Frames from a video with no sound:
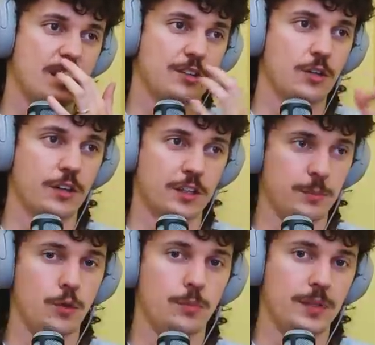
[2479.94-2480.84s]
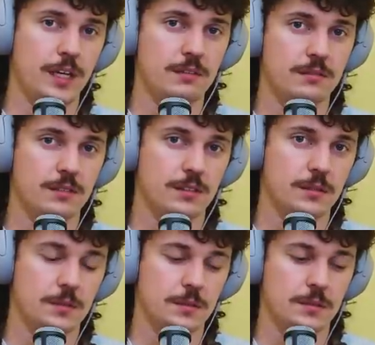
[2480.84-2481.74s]
The poop plane?
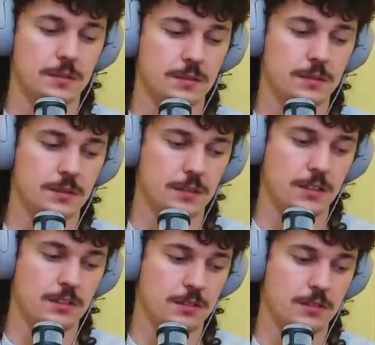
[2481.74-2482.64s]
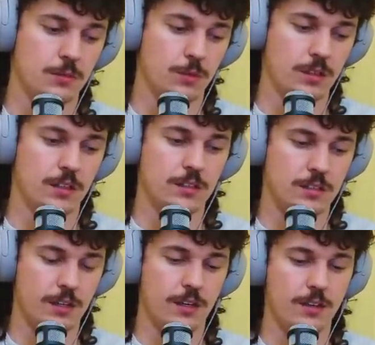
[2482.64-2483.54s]
This
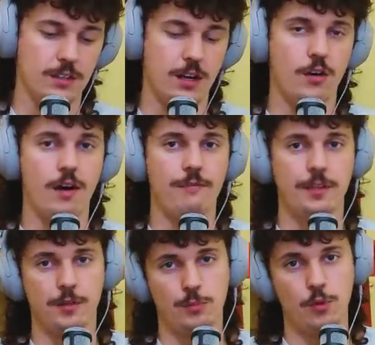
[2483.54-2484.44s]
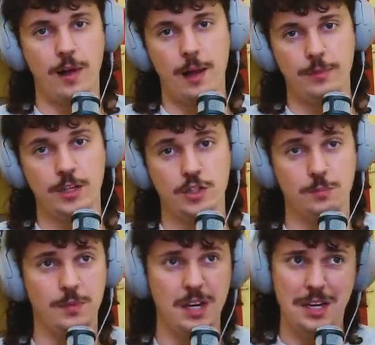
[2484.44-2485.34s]
aircraft that the poop happened, they should...